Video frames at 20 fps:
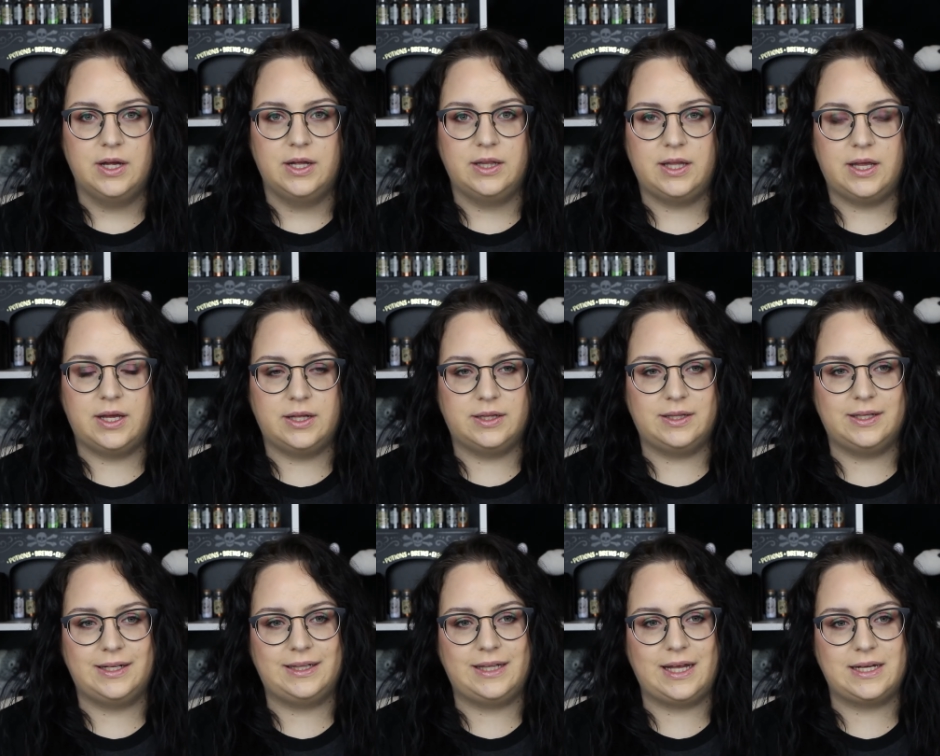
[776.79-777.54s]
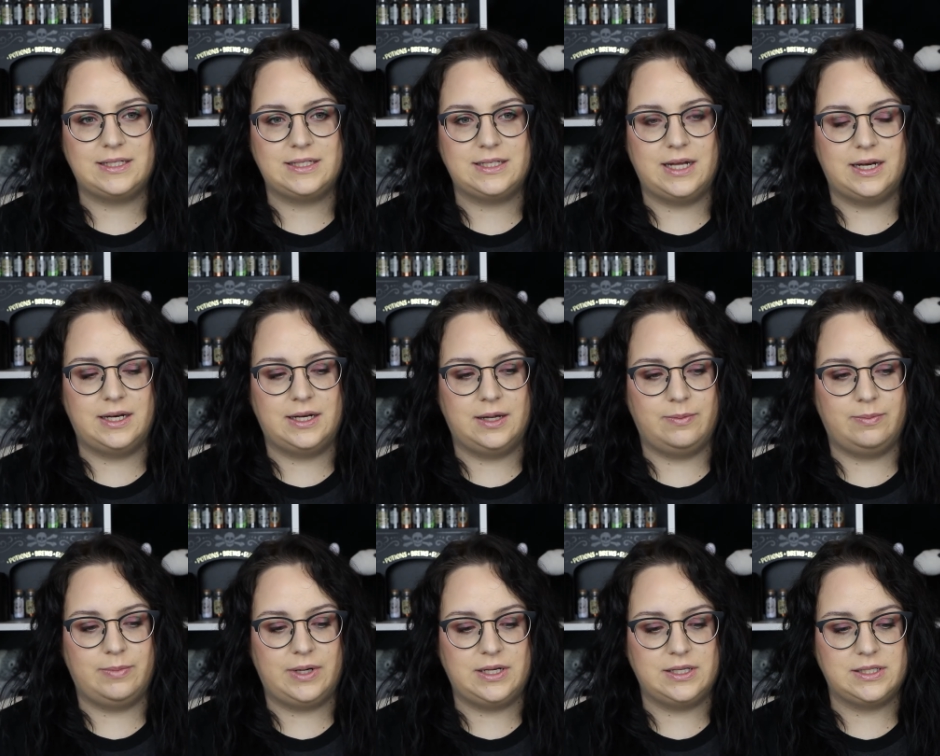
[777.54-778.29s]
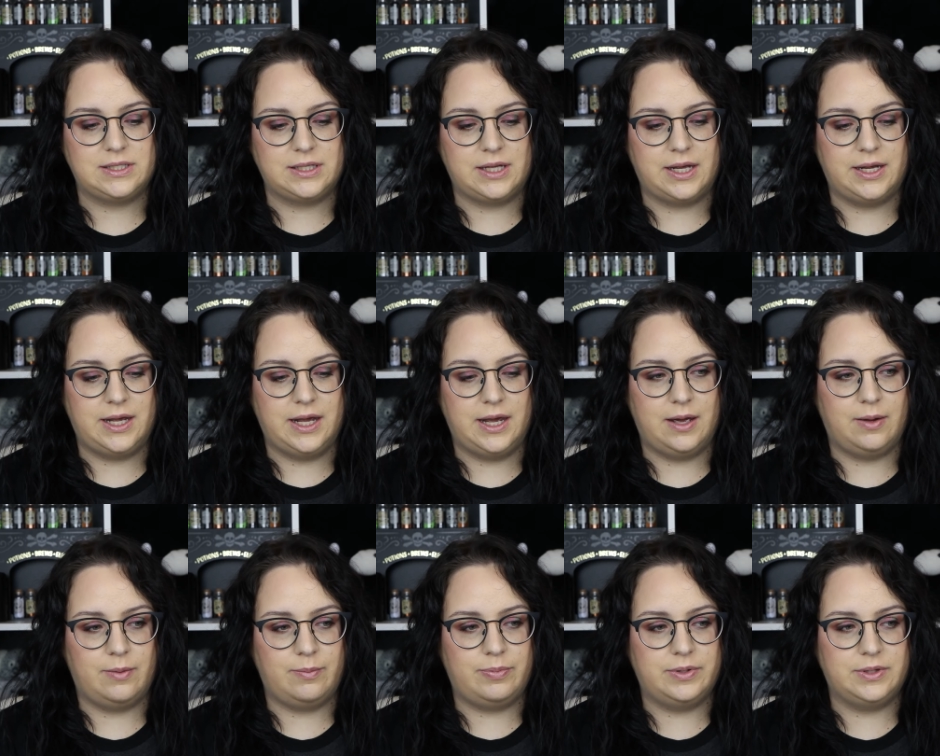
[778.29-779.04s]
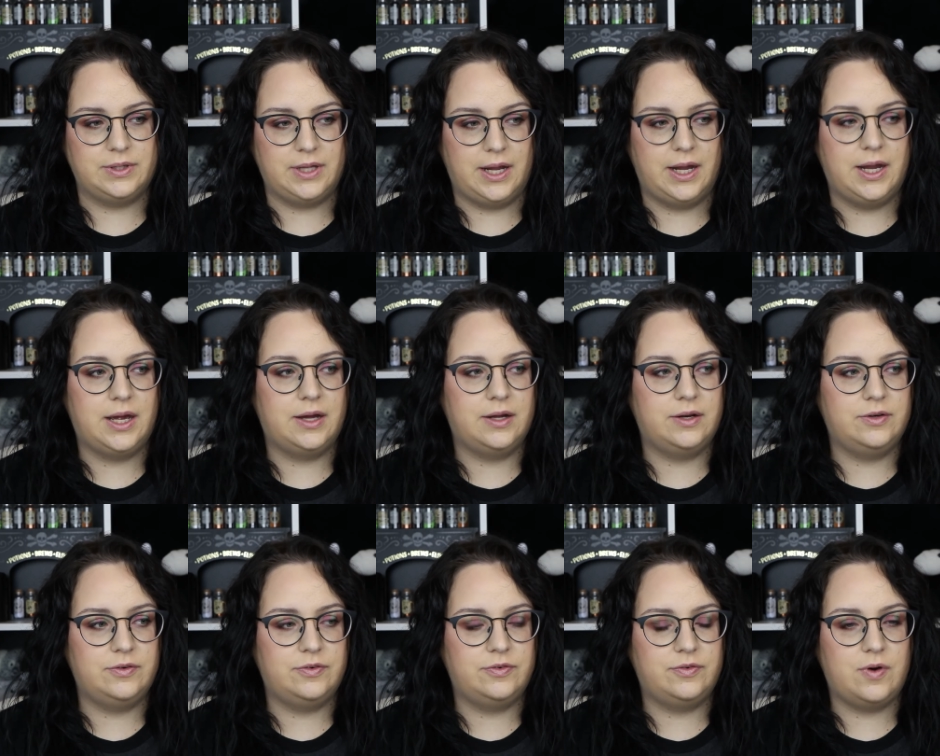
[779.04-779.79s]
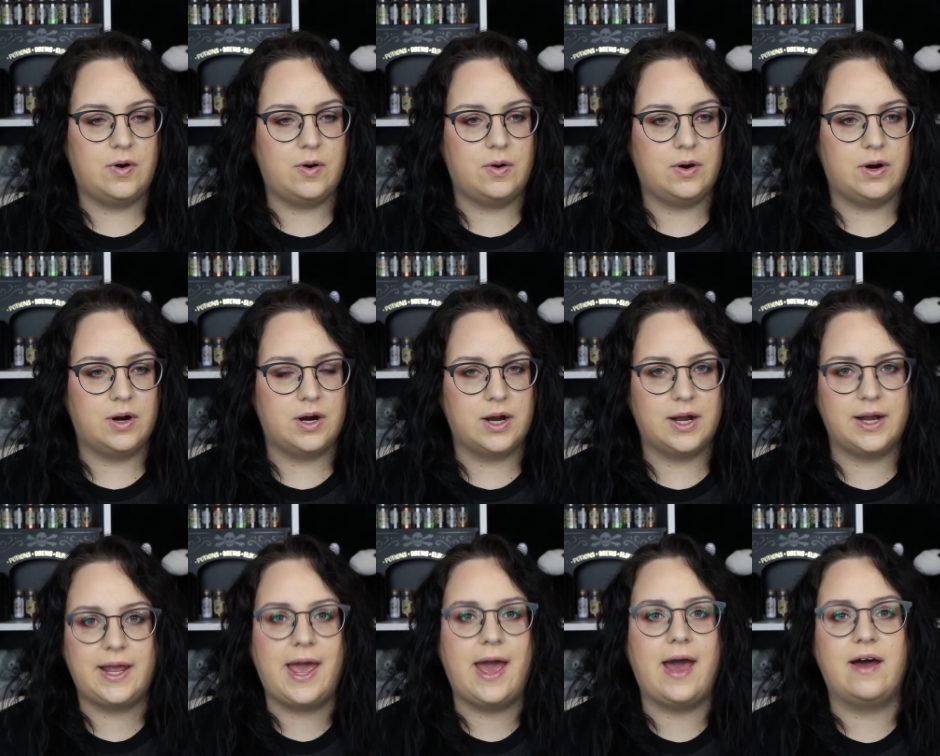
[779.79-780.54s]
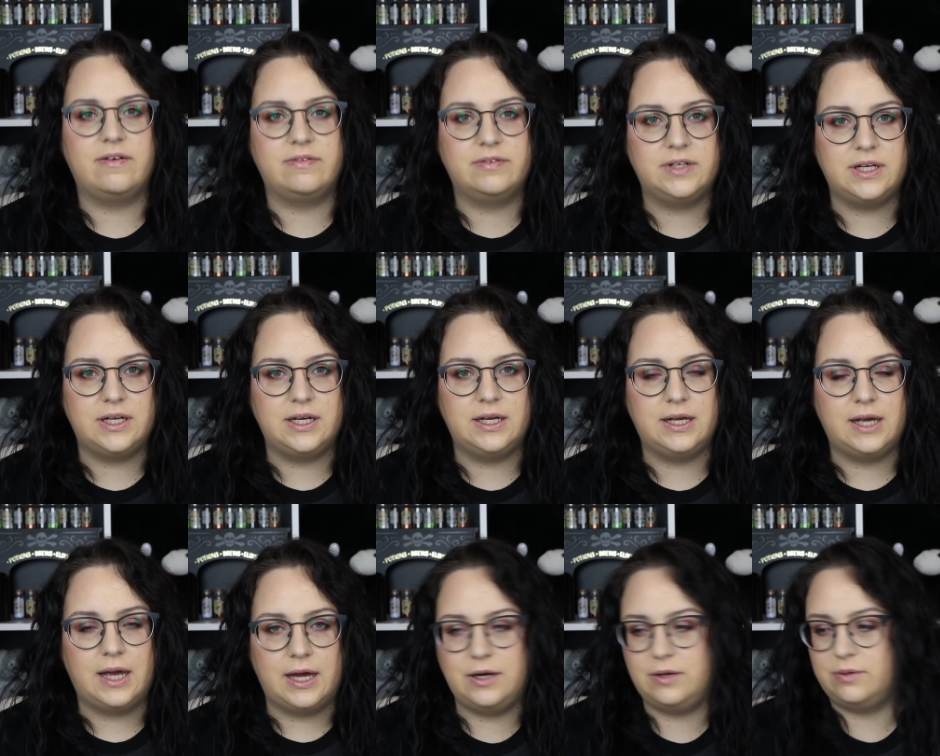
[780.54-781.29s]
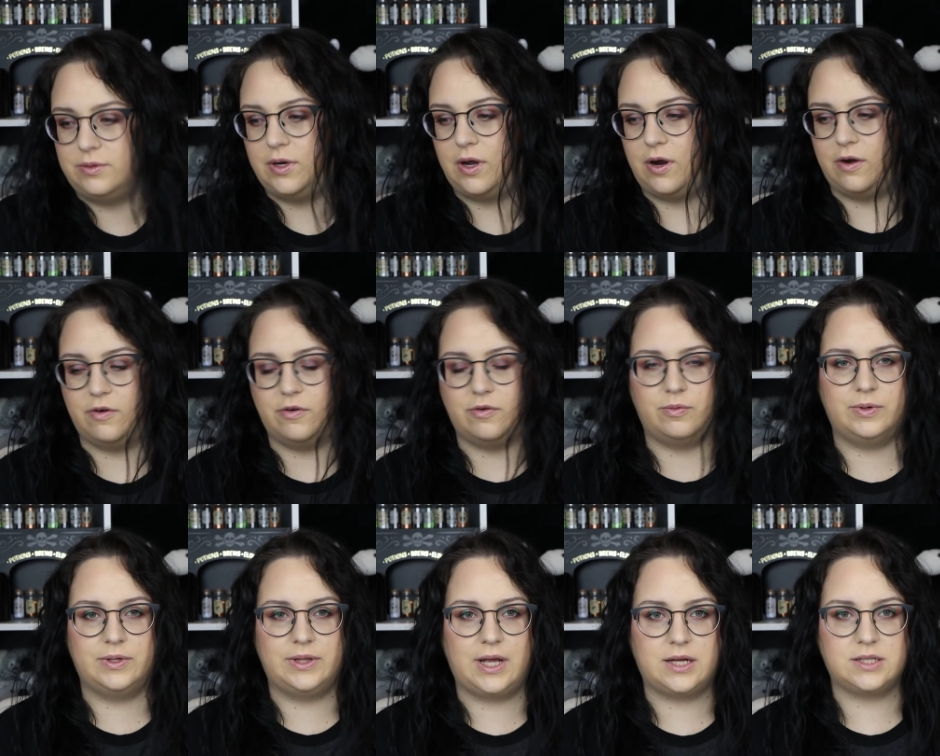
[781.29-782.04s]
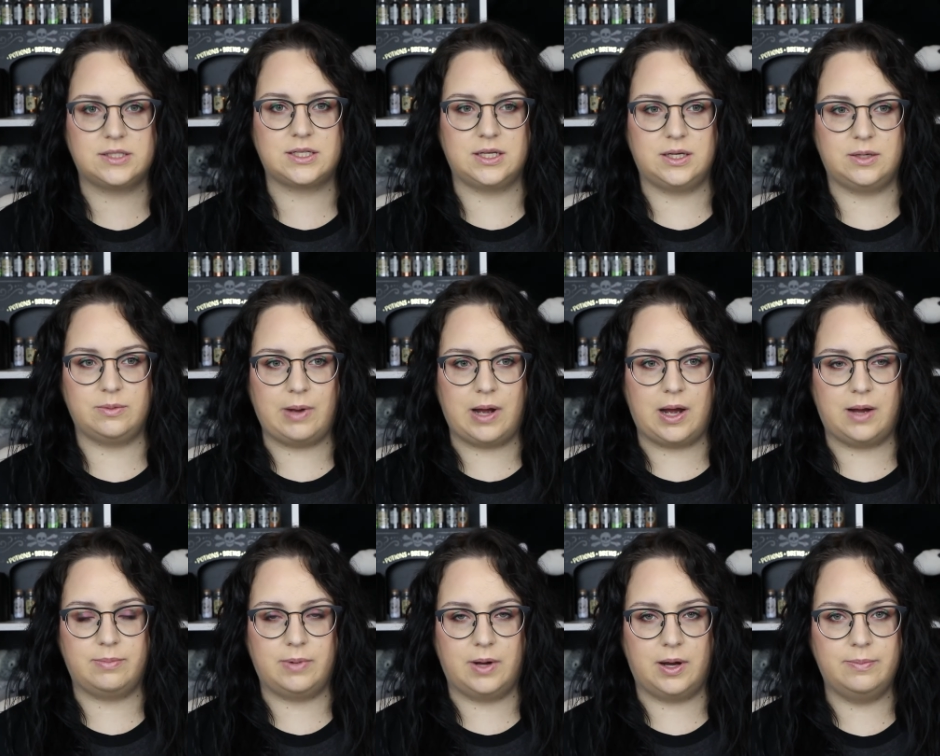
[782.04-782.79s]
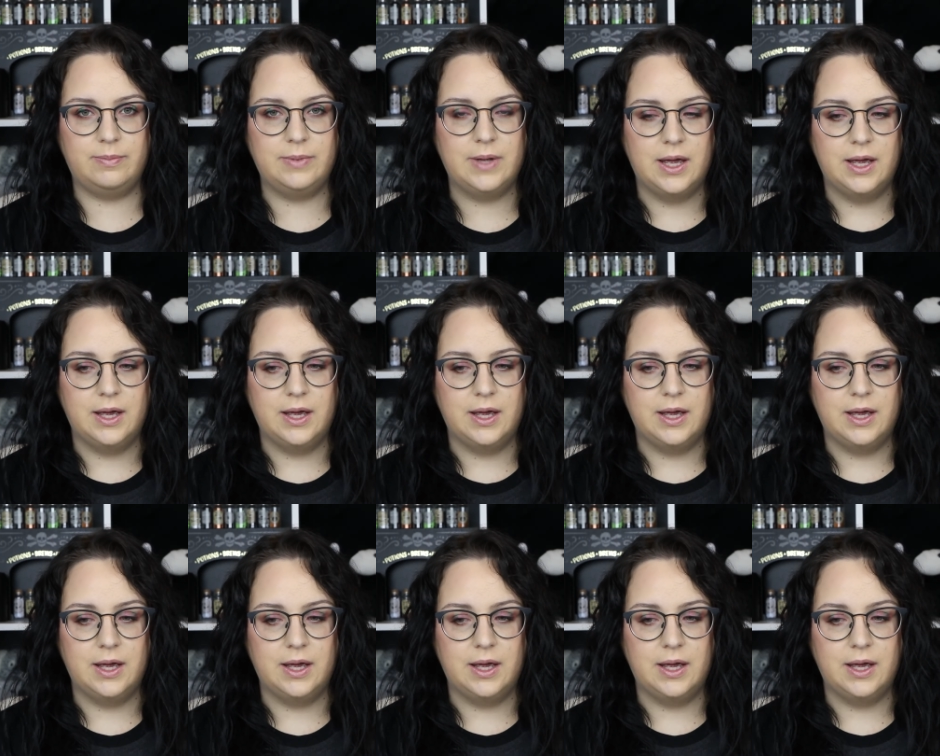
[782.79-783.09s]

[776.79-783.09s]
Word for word: That's not it, because I can't plan for a cavity. I don't know when that's going to pop up.